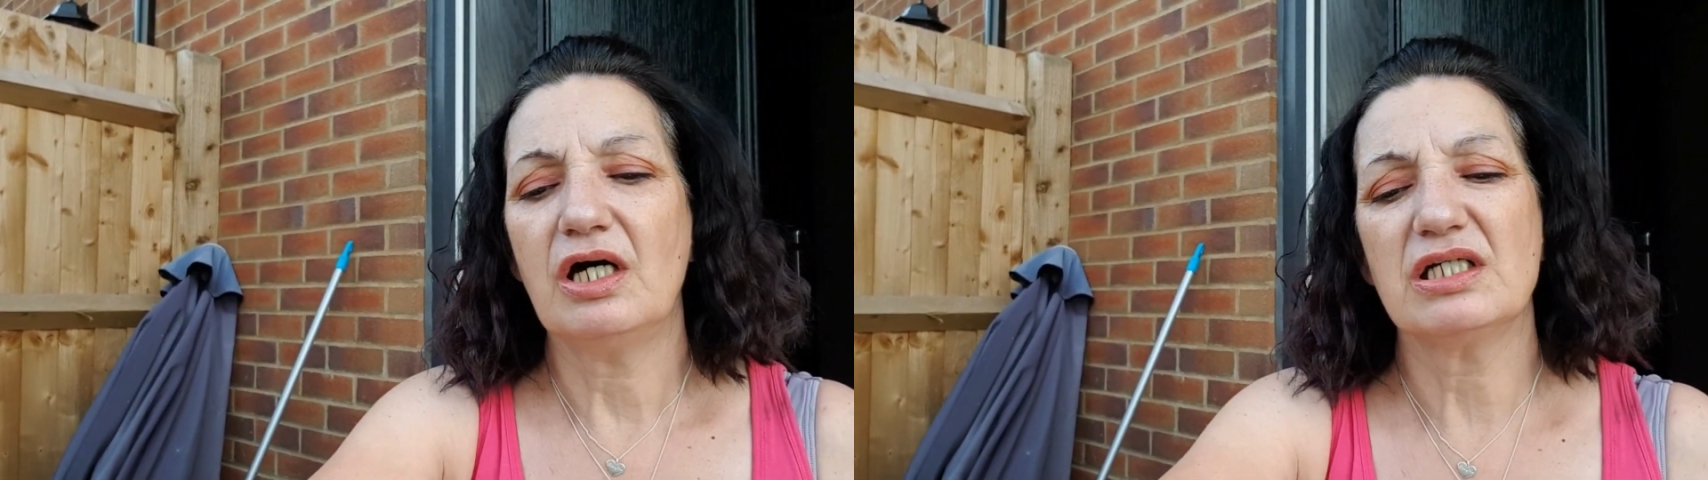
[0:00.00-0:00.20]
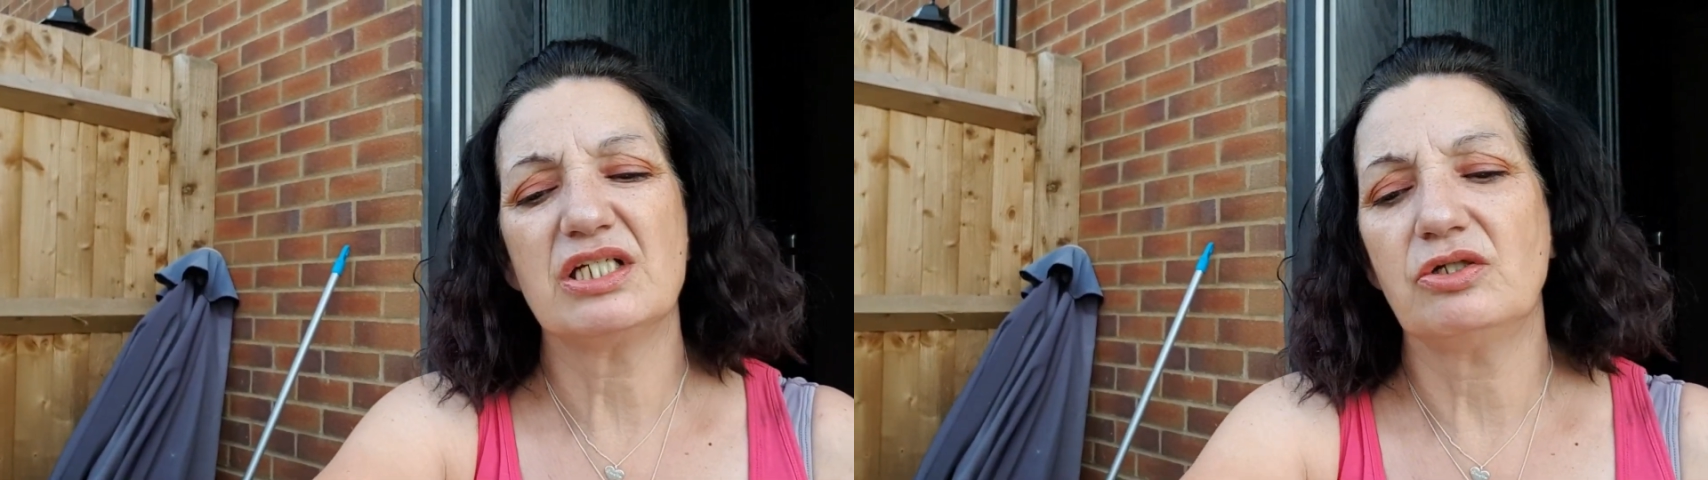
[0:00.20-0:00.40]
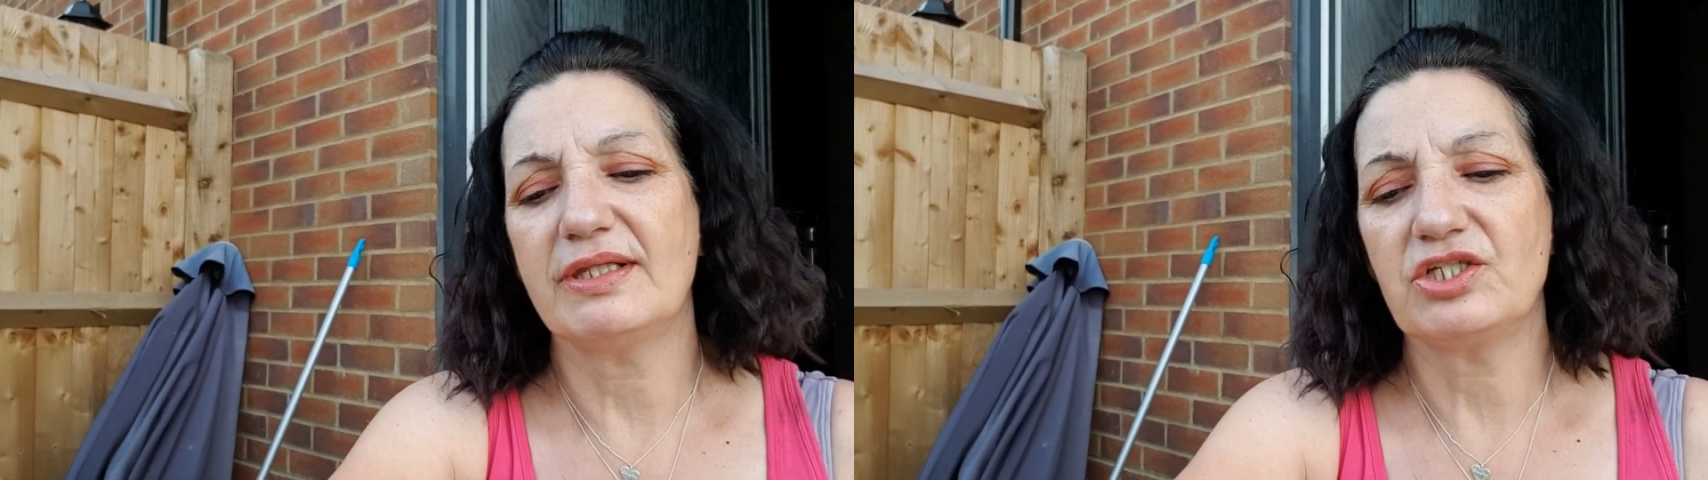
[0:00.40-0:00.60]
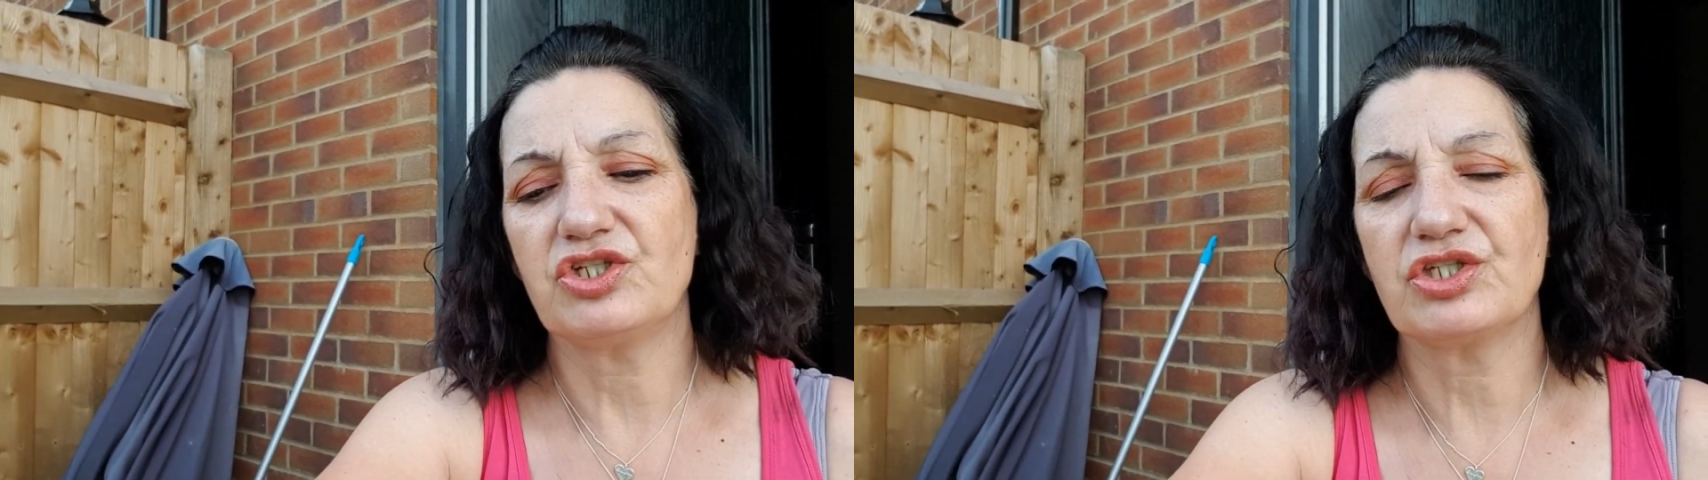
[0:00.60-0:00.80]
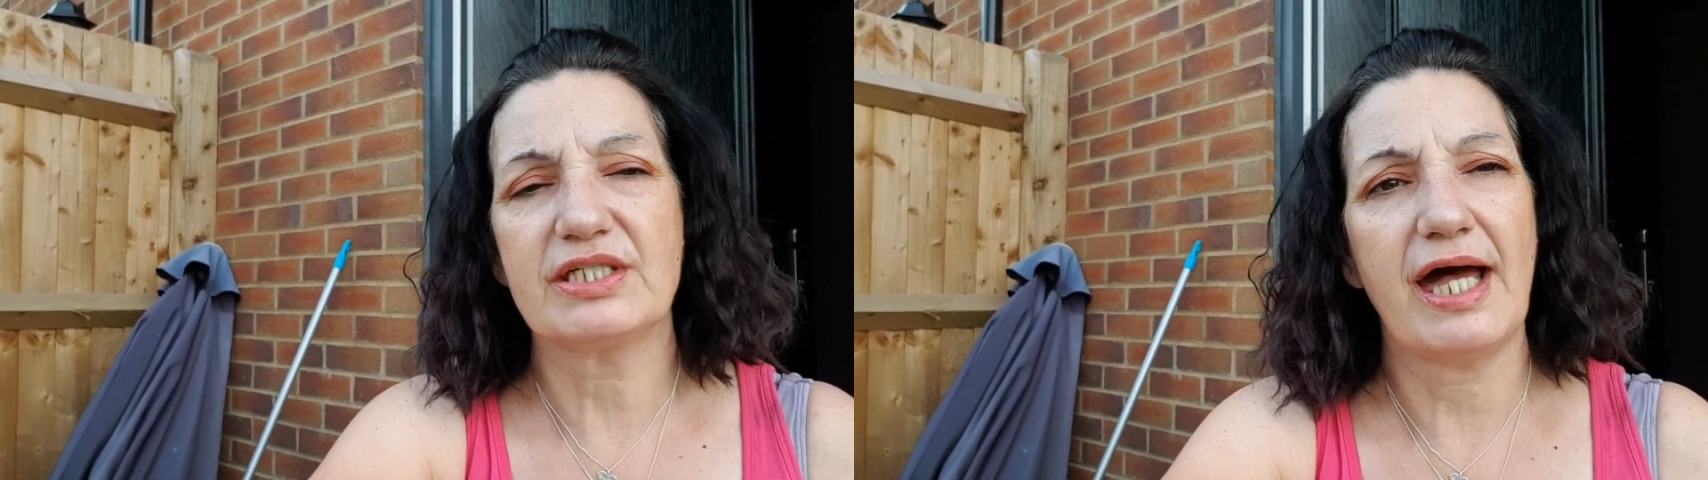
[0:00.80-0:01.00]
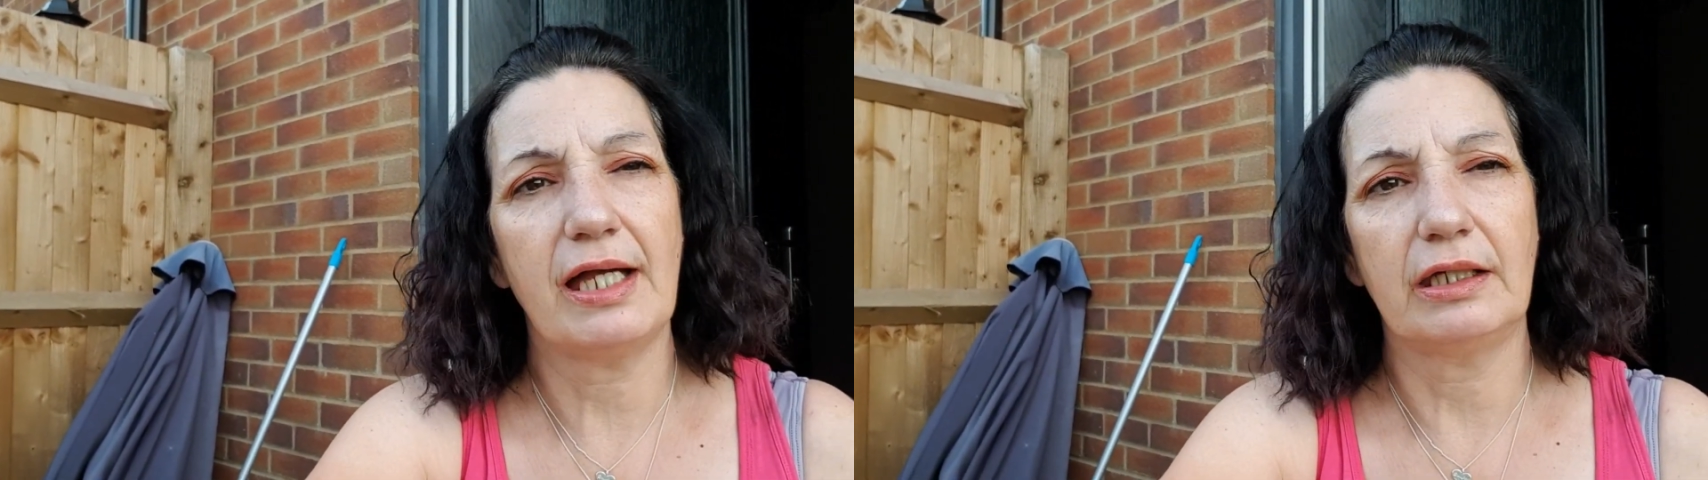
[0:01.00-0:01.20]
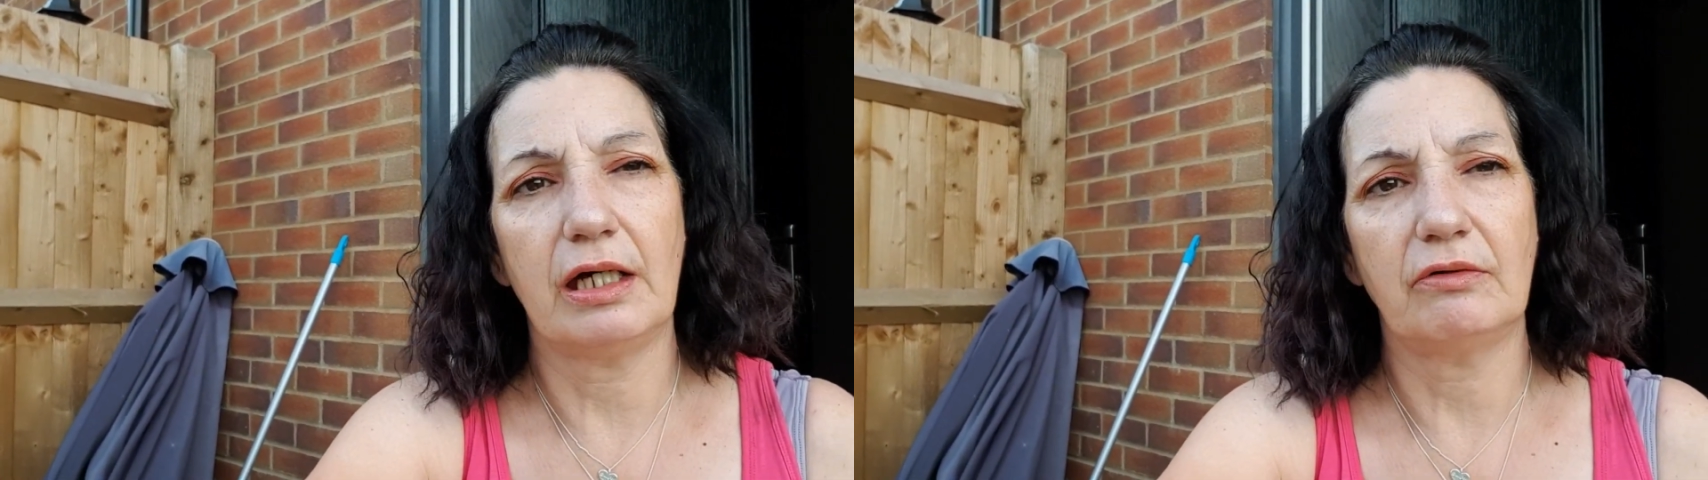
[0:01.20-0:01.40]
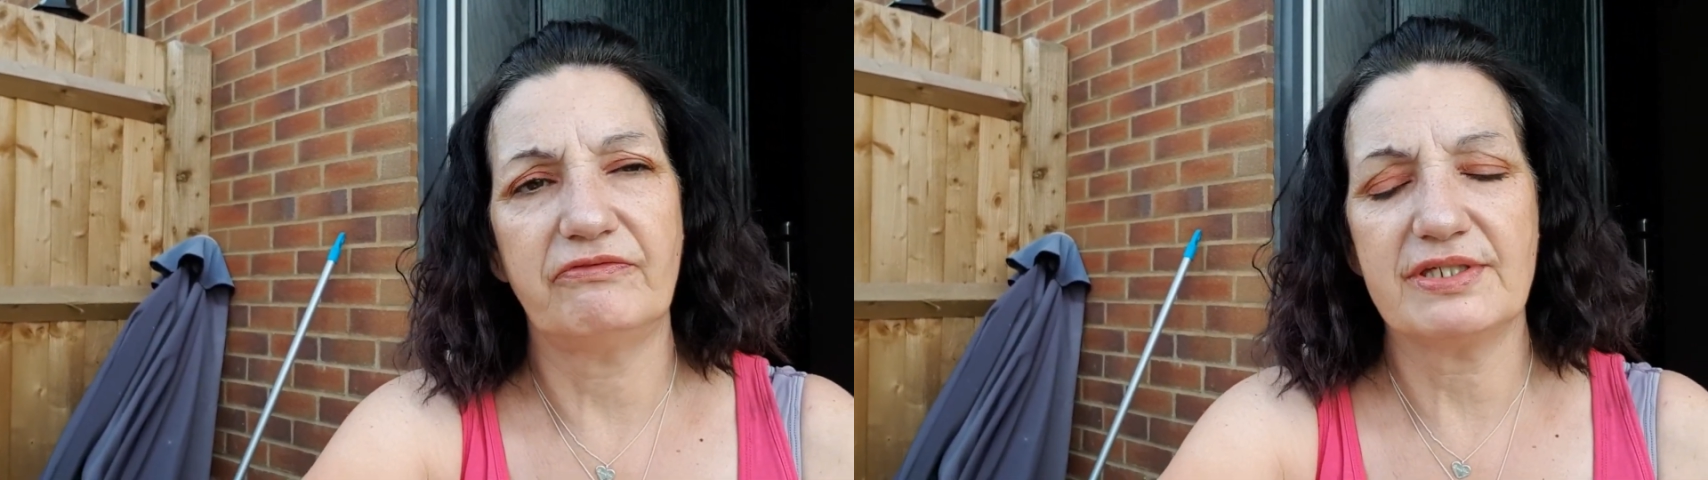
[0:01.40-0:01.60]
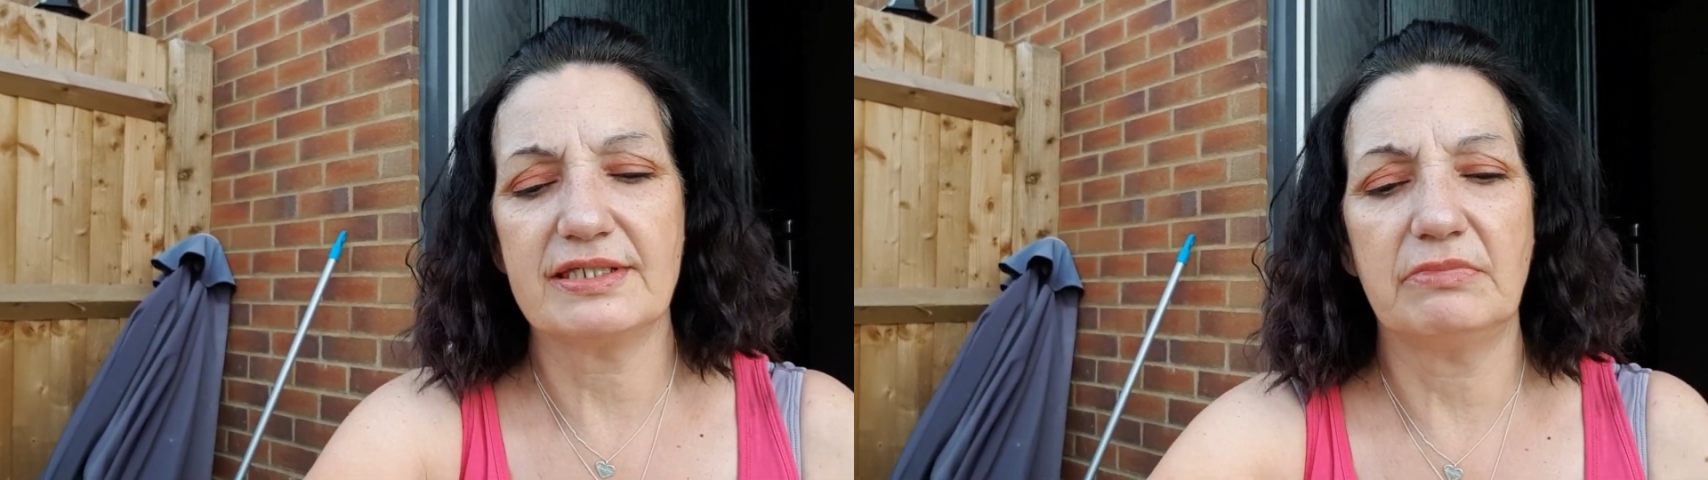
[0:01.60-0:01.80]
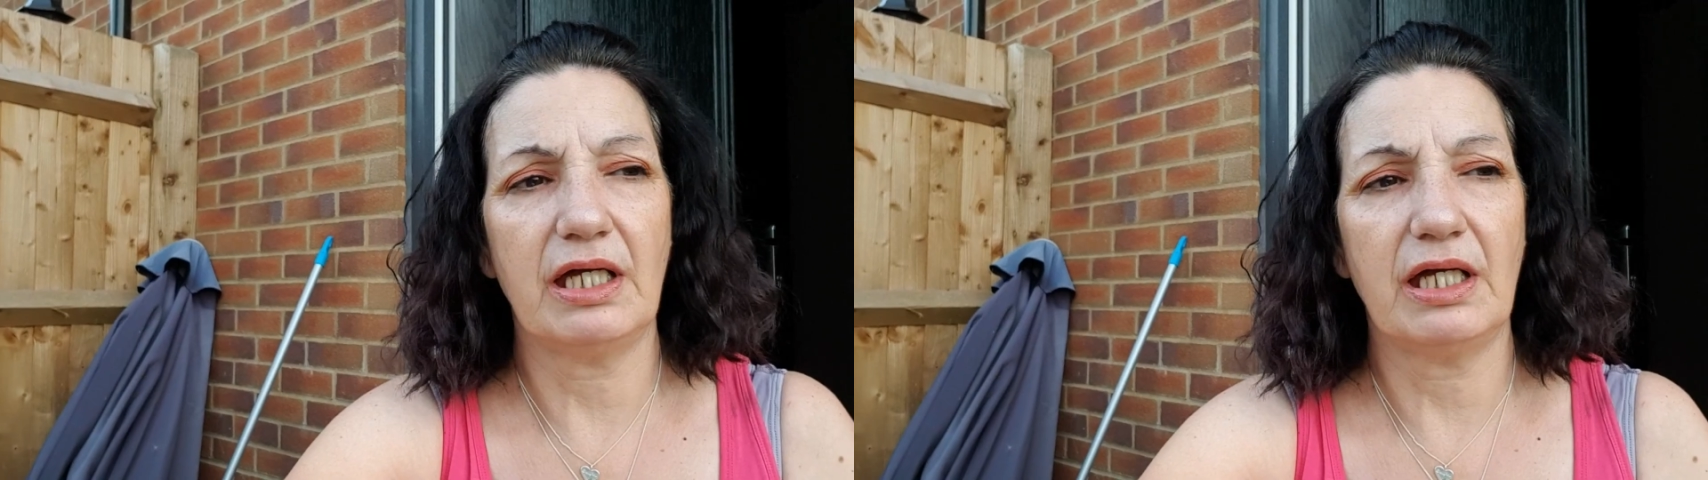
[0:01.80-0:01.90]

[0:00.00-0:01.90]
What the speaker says: don't know, they're just to hang out for some